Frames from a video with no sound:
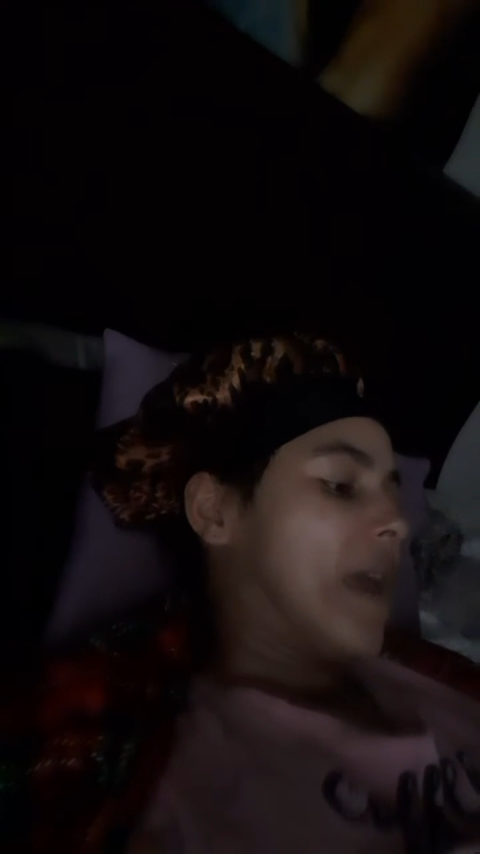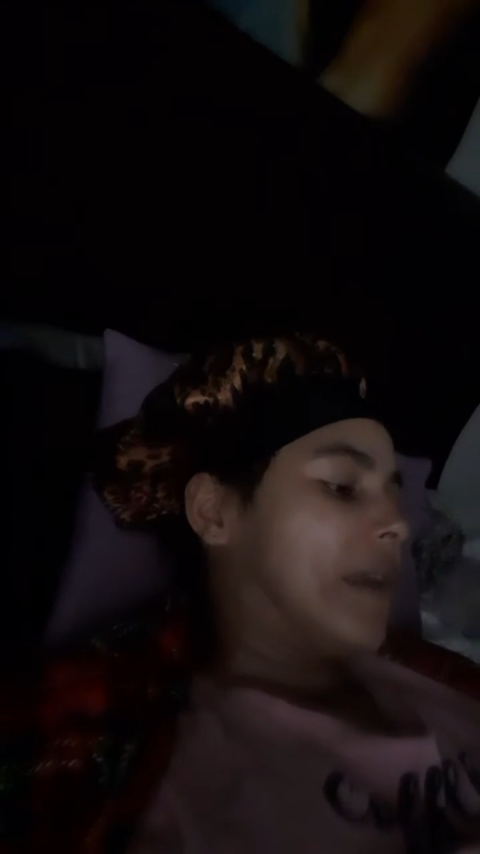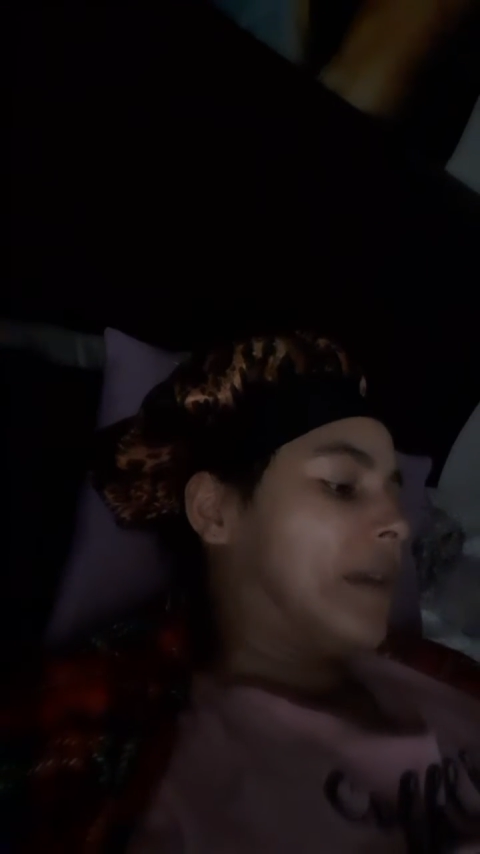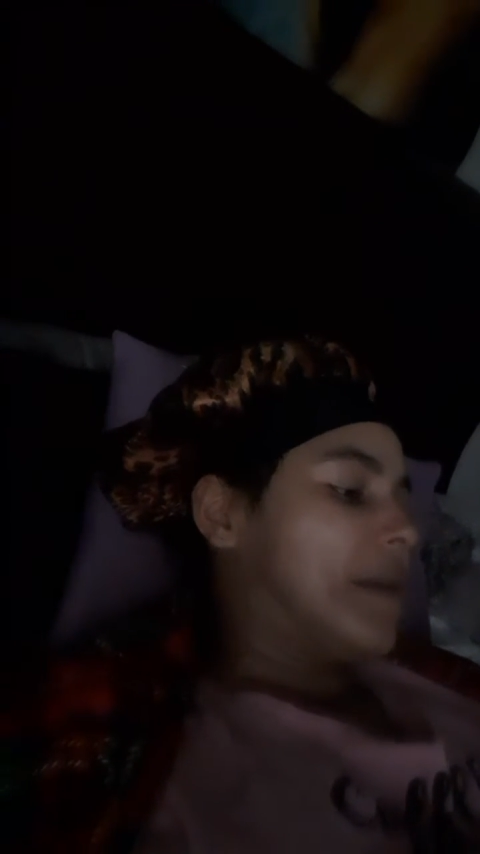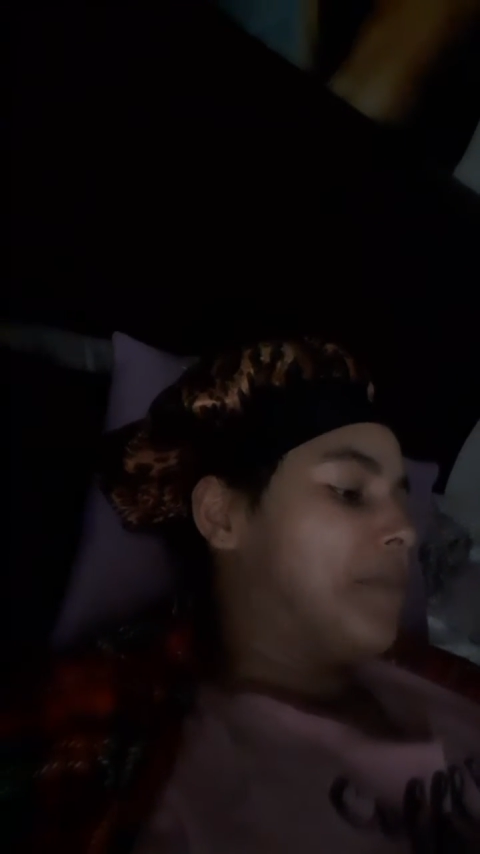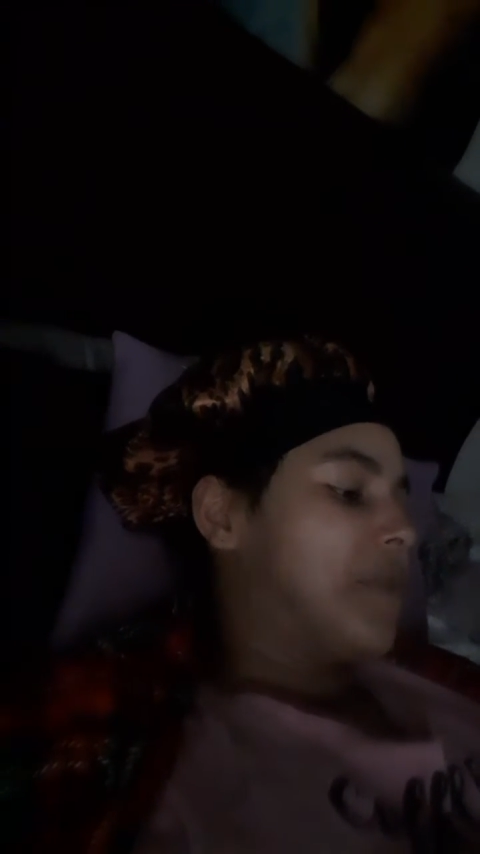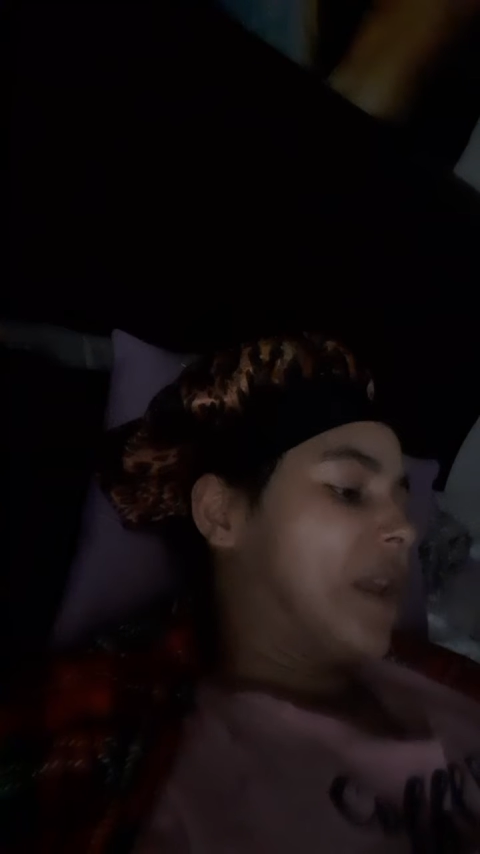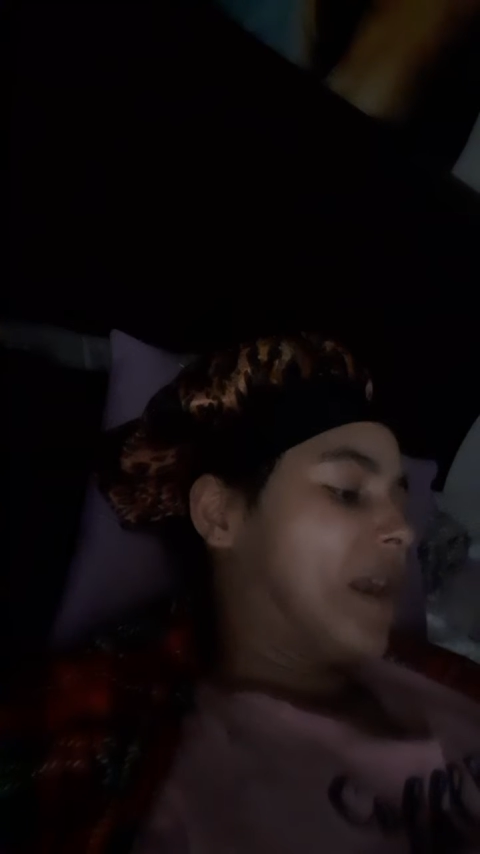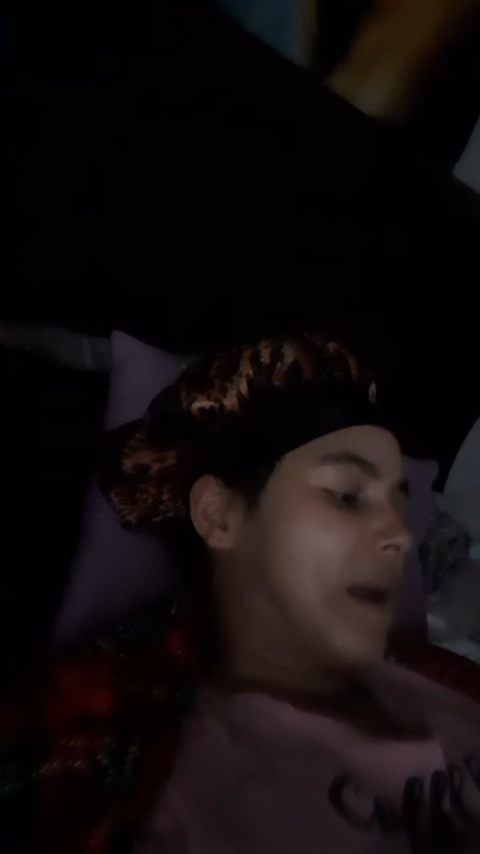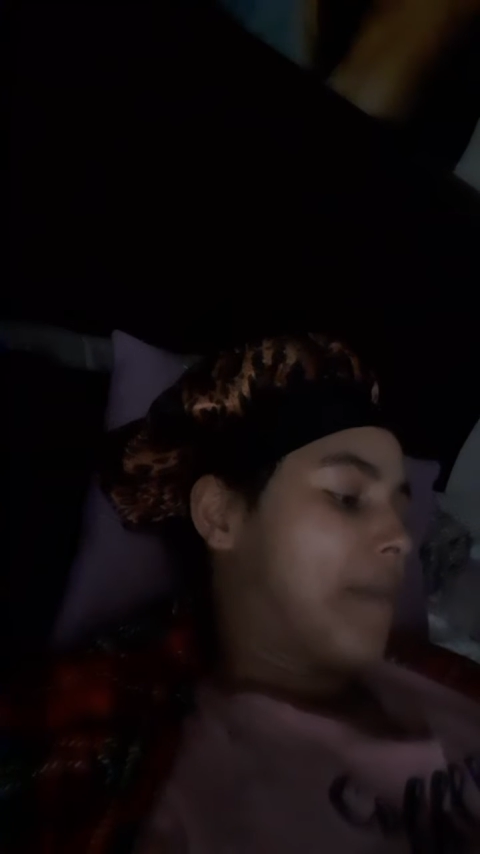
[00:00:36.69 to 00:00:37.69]
and deepen
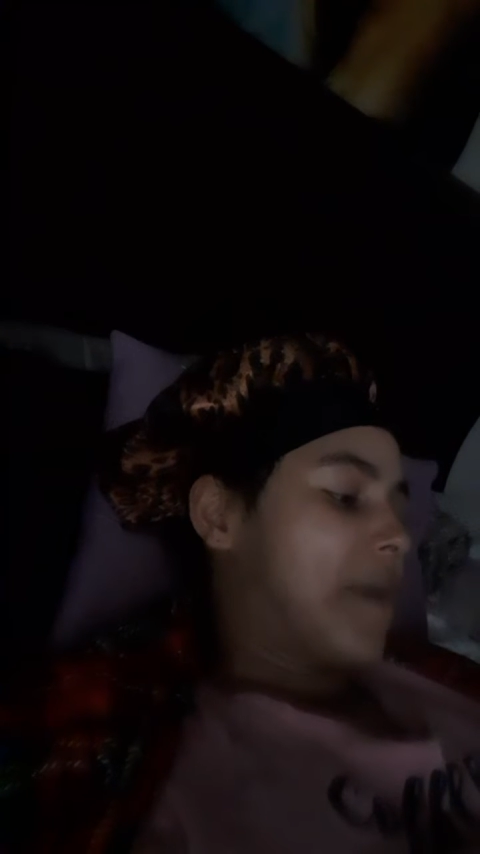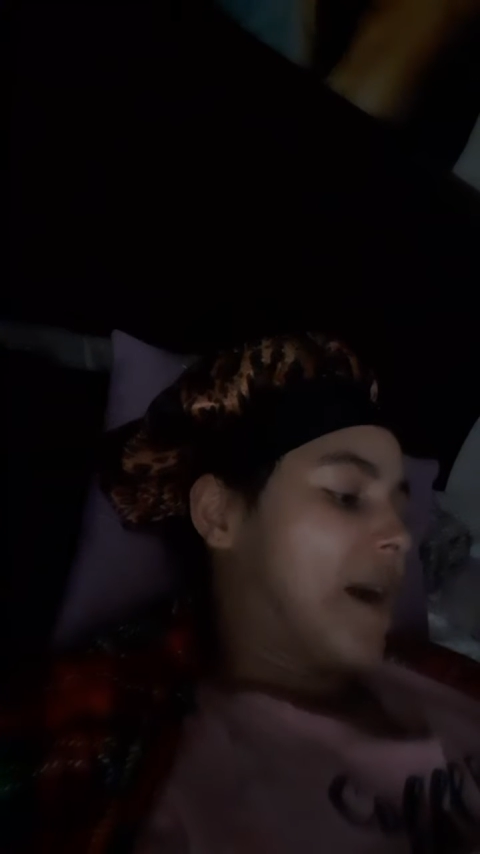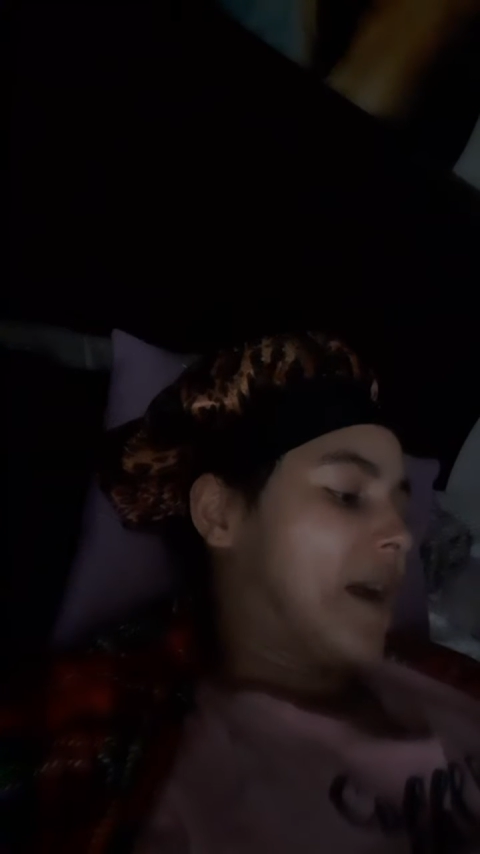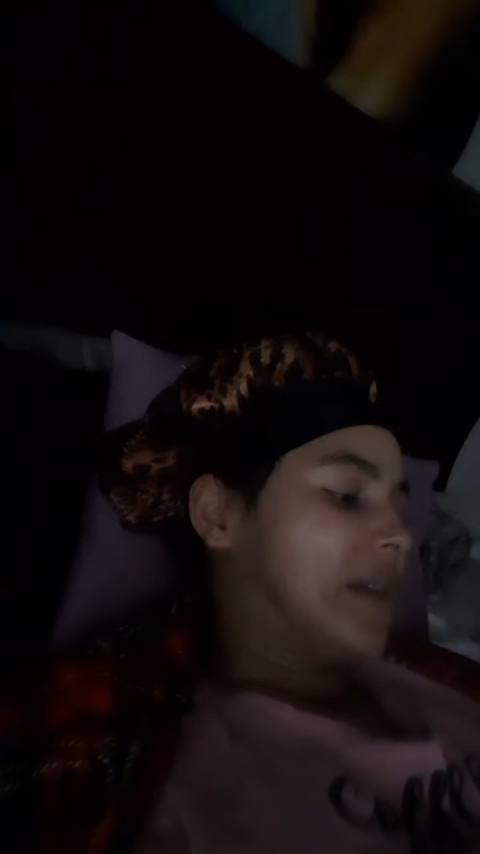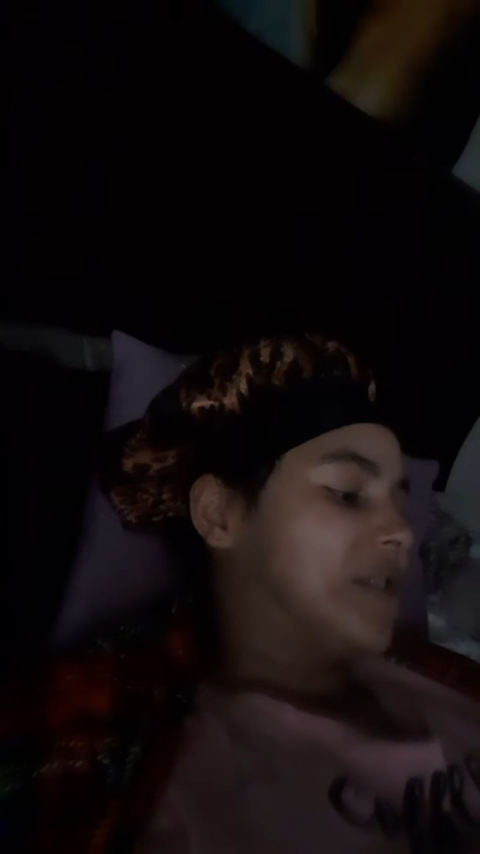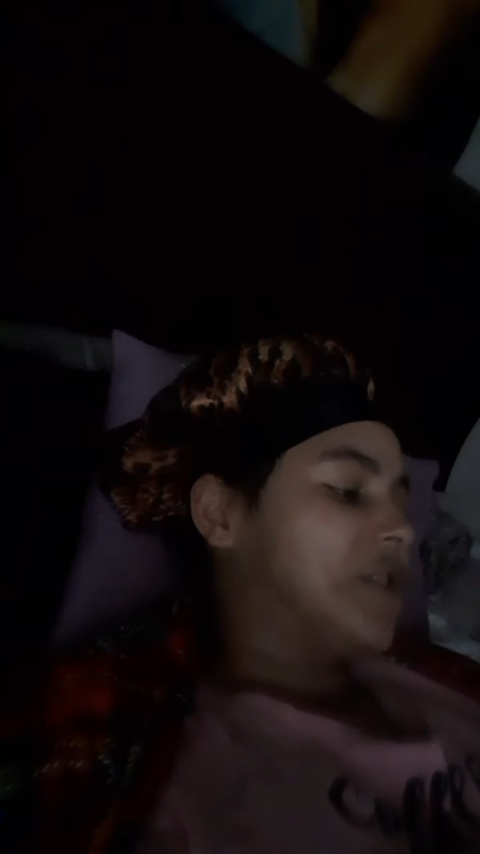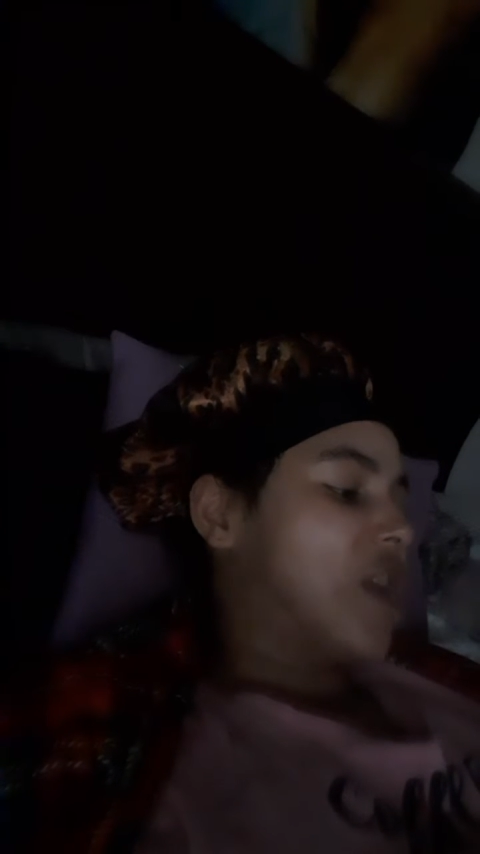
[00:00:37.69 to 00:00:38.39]
in our minds